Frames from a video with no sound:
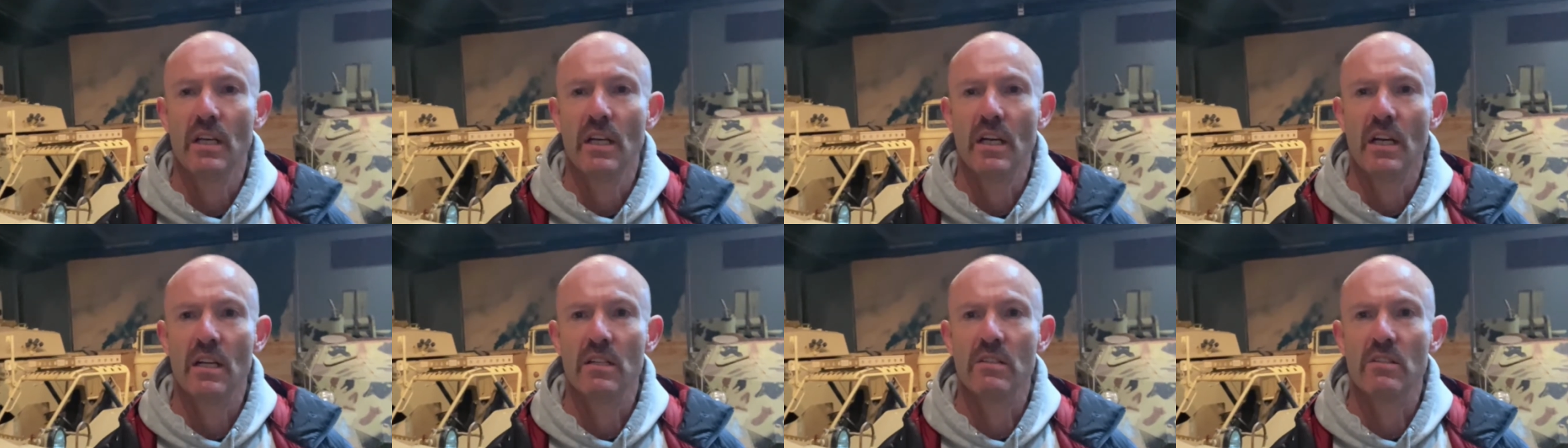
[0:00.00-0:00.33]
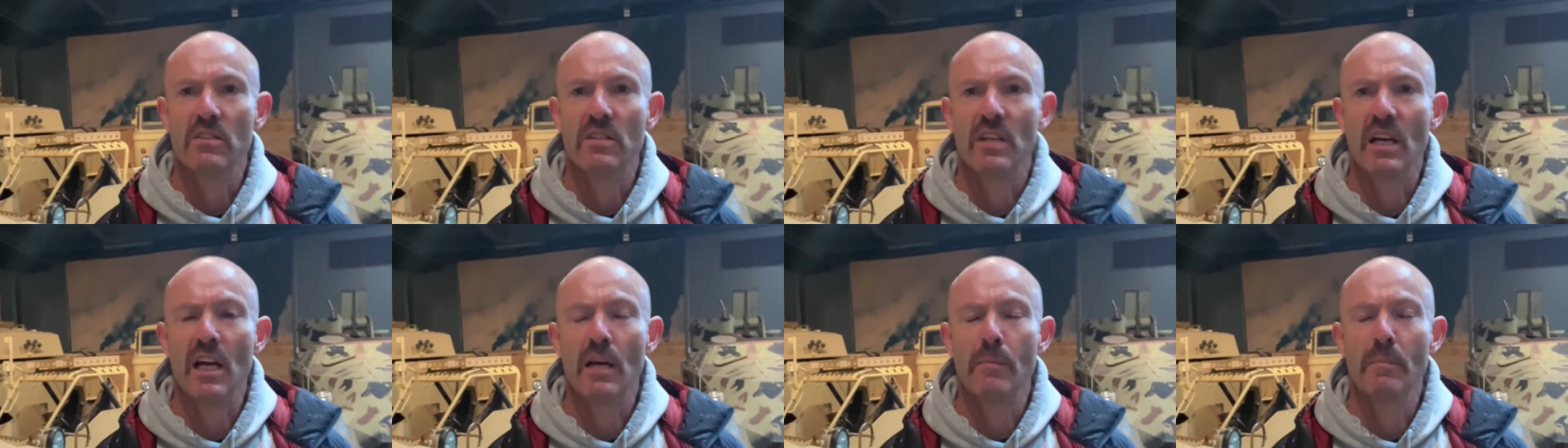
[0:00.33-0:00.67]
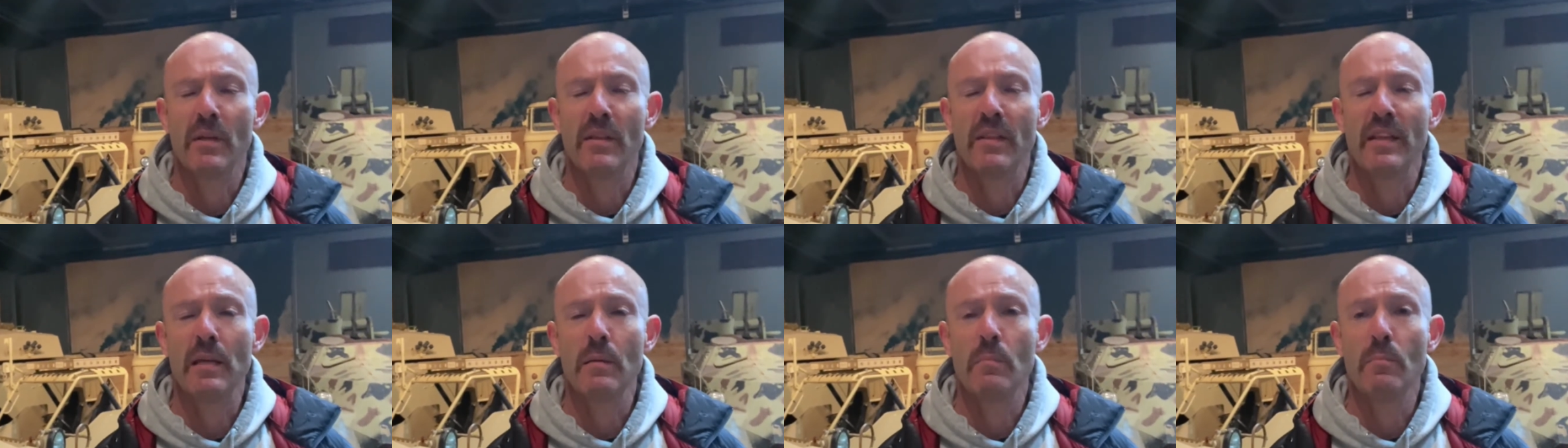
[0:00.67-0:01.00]
And today I'm
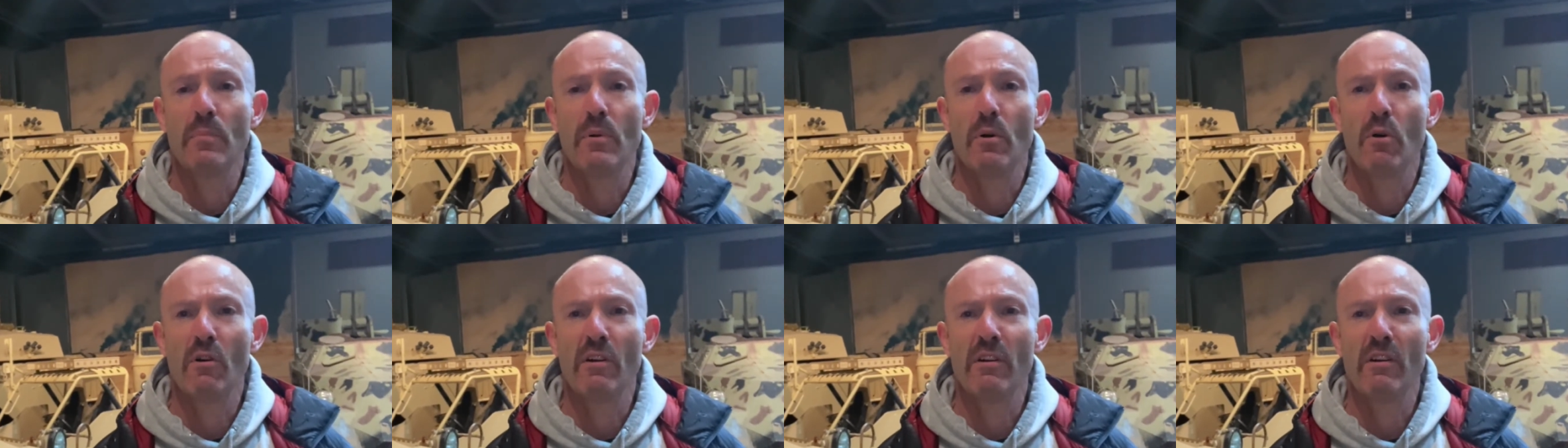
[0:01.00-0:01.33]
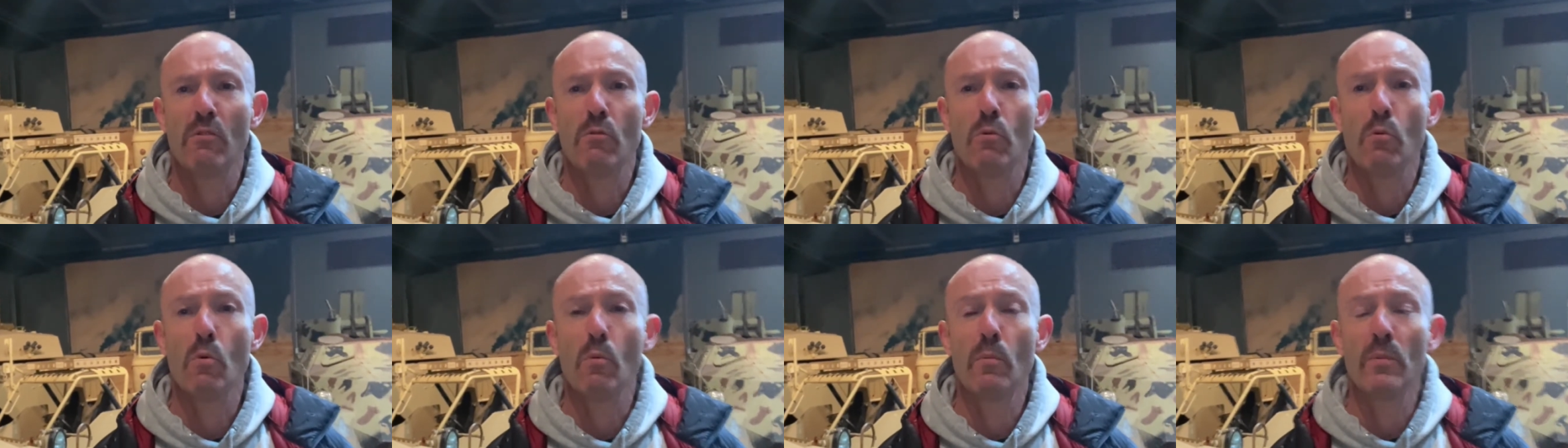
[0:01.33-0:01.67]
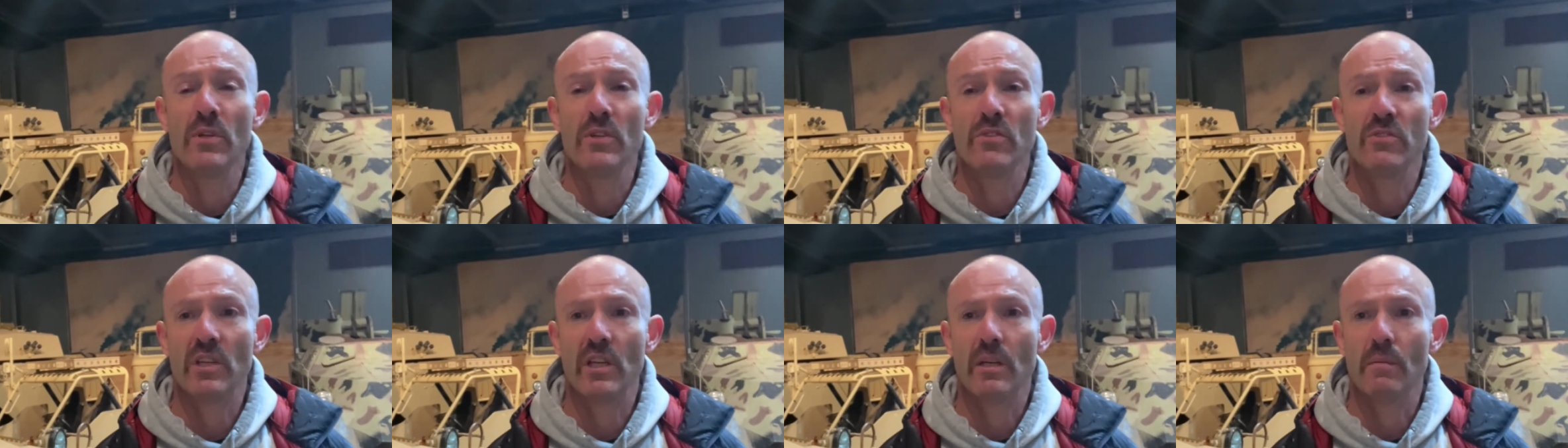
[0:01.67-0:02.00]
at the Imperial War
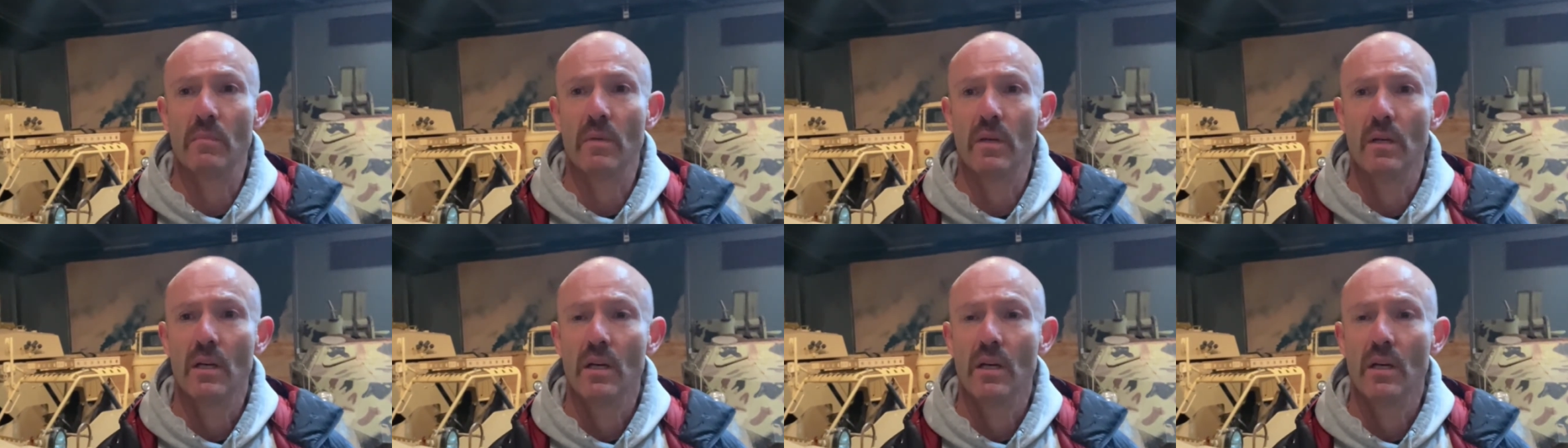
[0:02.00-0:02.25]
Museum.